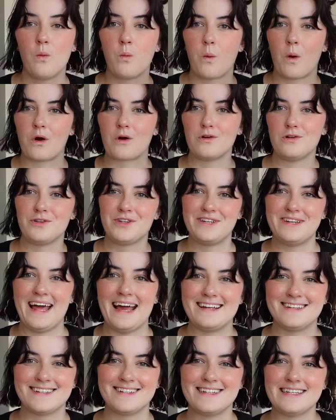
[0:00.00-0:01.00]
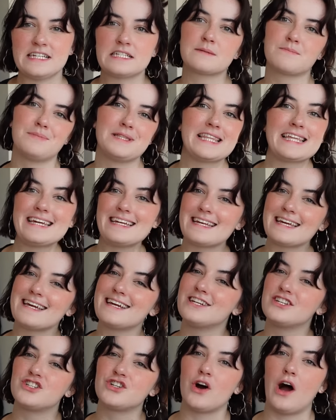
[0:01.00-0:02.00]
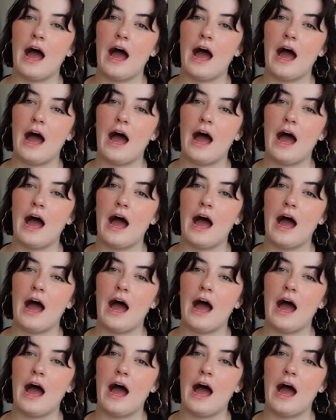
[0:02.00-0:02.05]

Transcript: world and entities bleeding into